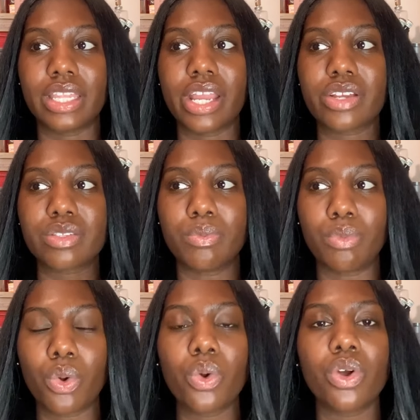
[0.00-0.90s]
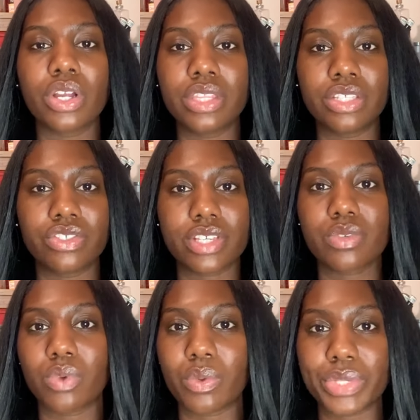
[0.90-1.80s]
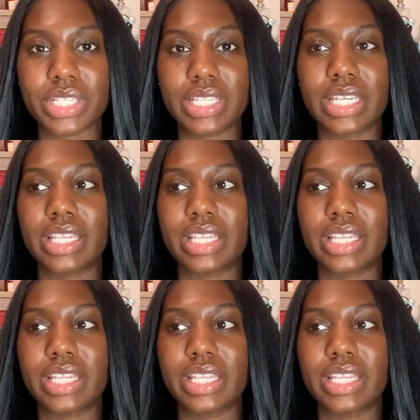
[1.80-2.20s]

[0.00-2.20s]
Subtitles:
there's more than just what we see.